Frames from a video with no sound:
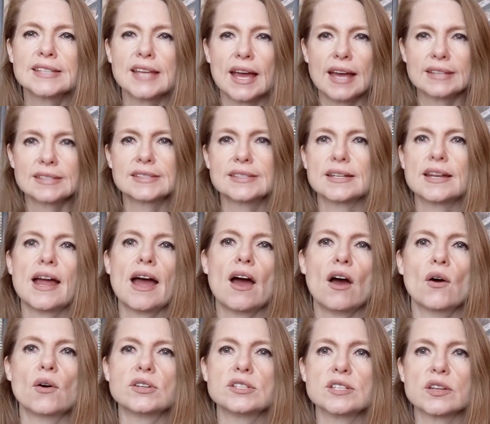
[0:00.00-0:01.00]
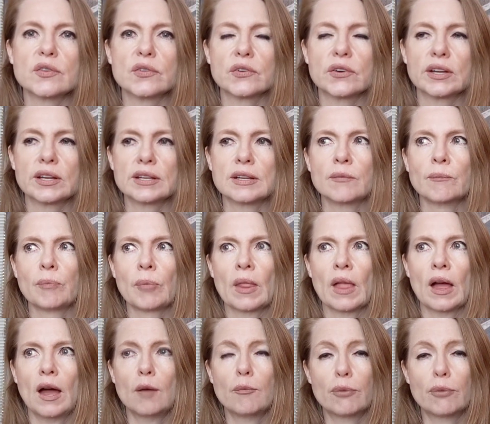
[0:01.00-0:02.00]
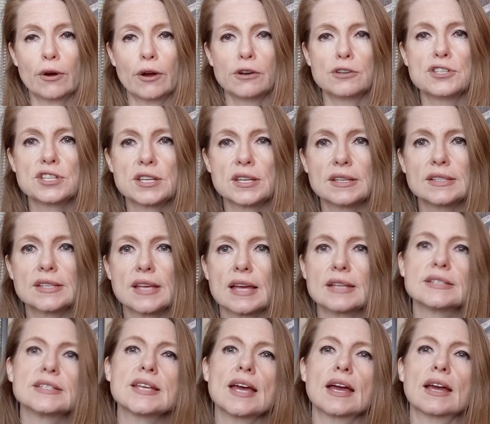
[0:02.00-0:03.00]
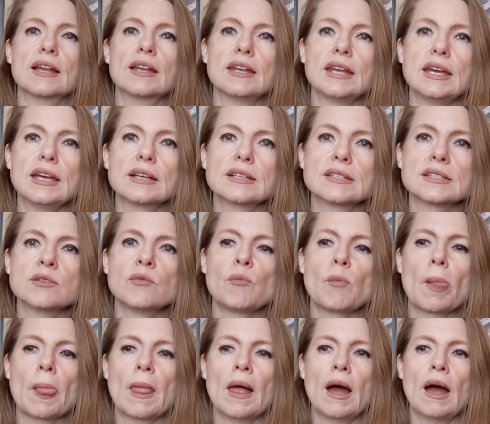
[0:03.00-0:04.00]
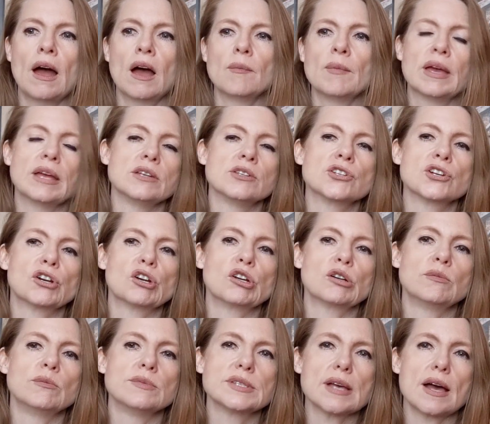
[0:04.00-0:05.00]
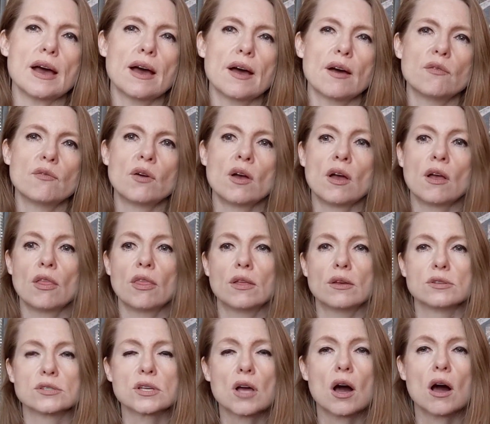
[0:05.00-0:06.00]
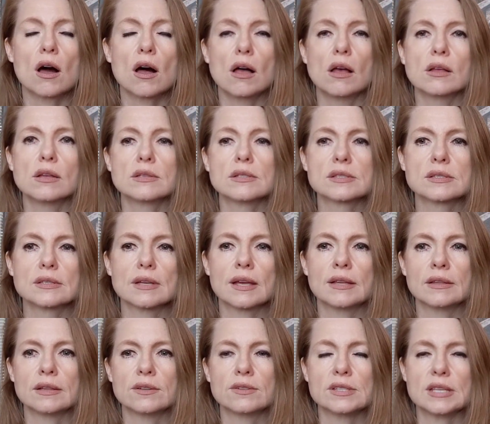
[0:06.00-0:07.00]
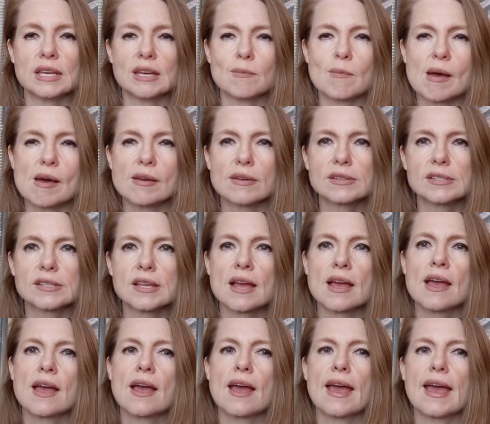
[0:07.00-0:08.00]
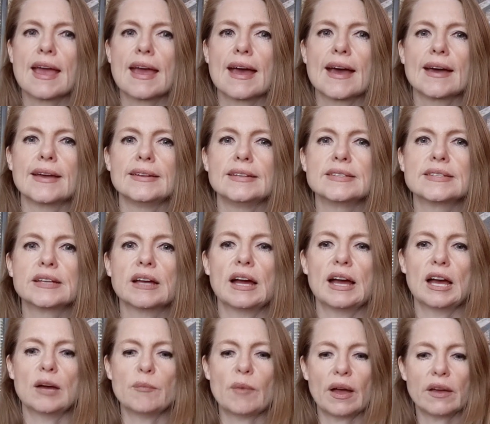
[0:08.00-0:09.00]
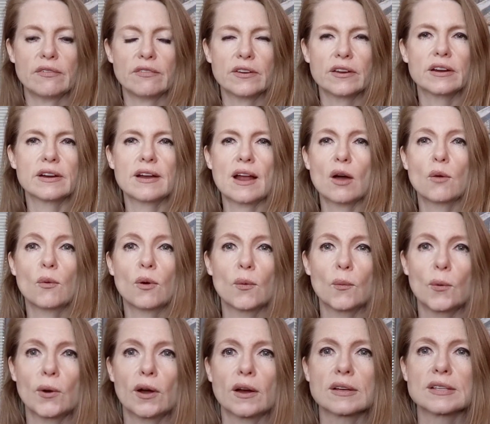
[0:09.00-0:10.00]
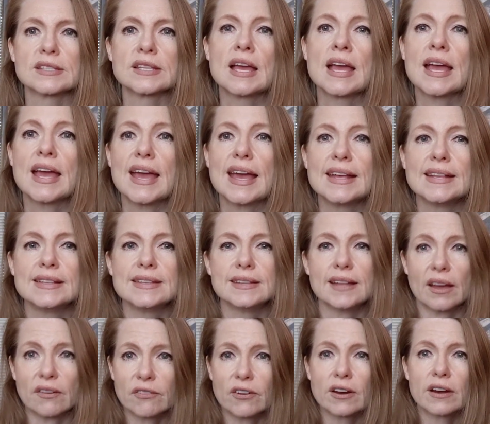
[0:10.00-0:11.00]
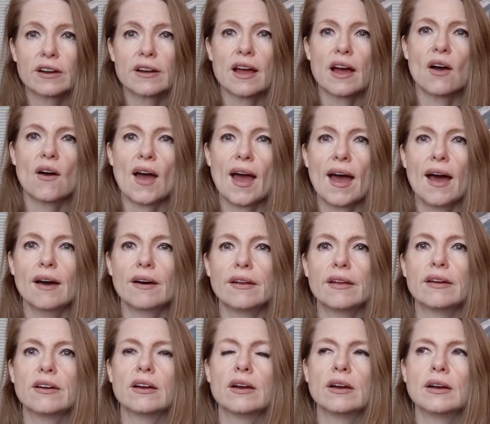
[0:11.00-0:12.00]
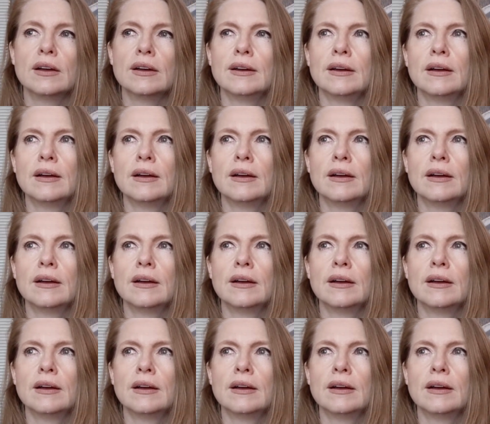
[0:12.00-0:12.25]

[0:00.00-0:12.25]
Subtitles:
tested out different approaches and techniques in terms of those calls and those emails, and I figured out what works, and I figured out how to